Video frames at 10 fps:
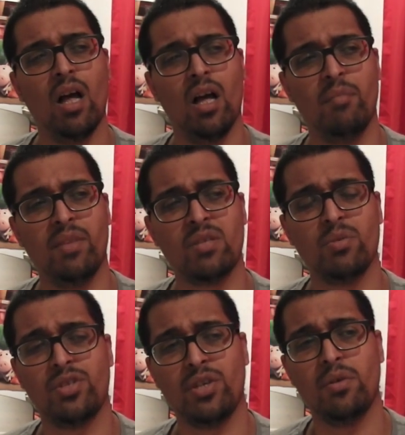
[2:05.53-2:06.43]
This
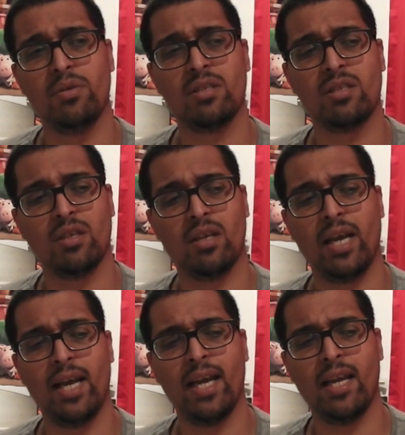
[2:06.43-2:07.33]
was used
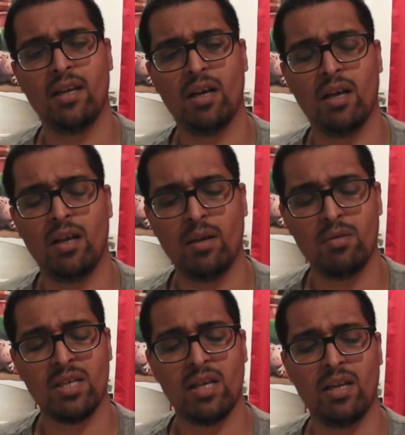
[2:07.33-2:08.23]
in, there
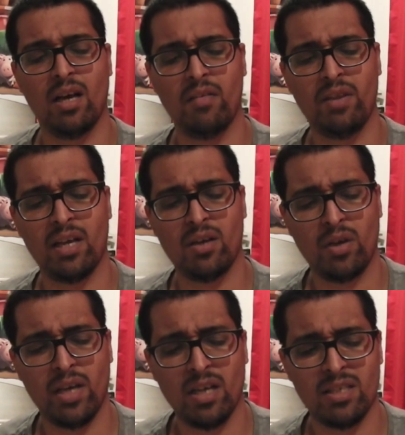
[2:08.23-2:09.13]
was a, I think,
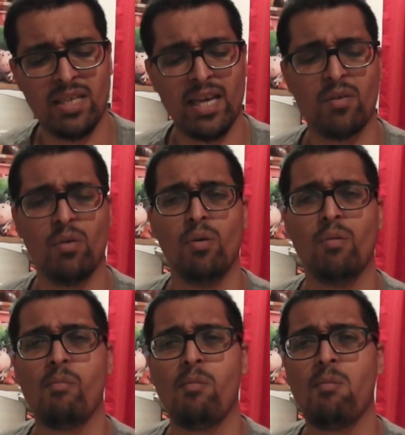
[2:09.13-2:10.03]
Cookie Cutter deck or
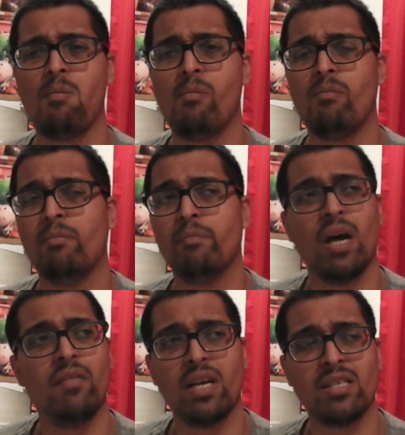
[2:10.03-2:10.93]

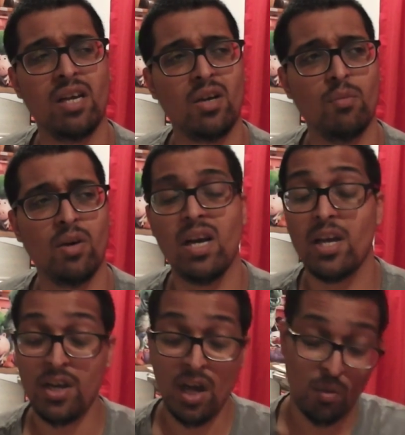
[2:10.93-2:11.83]
Perfect Circle.
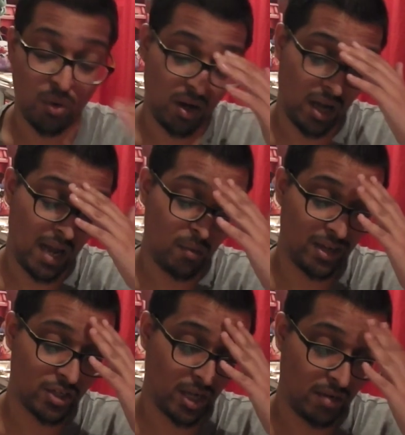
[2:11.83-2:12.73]
You know what, I
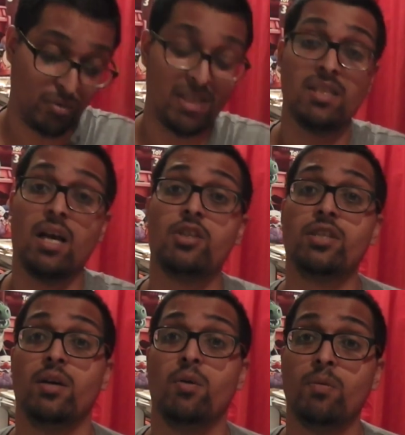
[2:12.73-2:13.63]
wish I
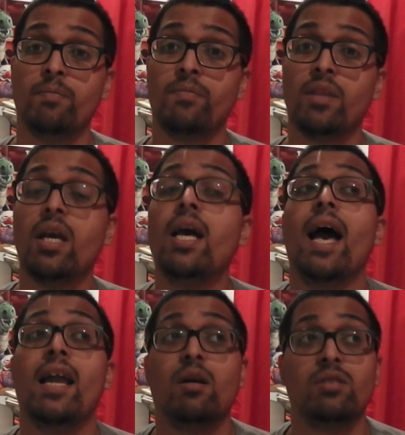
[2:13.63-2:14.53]
researched it all,
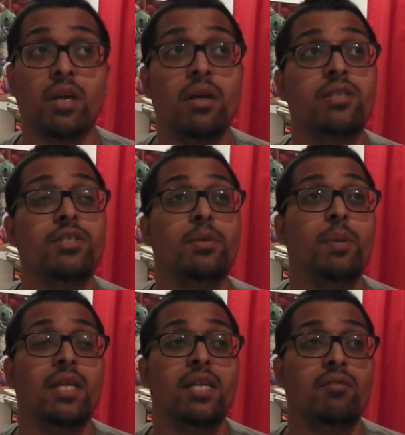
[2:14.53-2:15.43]
and I was going to,
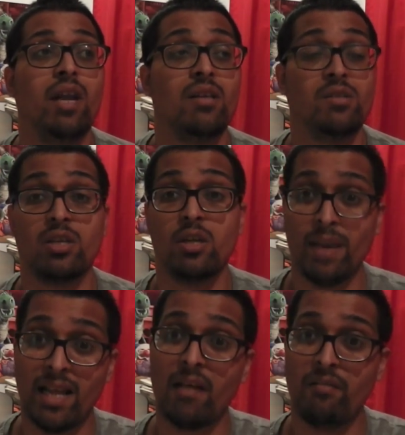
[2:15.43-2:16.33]
but I didn't realise I was going to
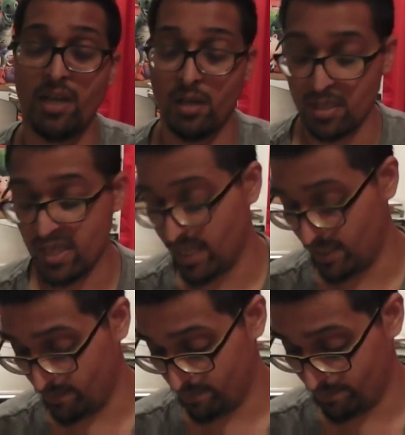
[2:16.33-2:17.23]
make that video today.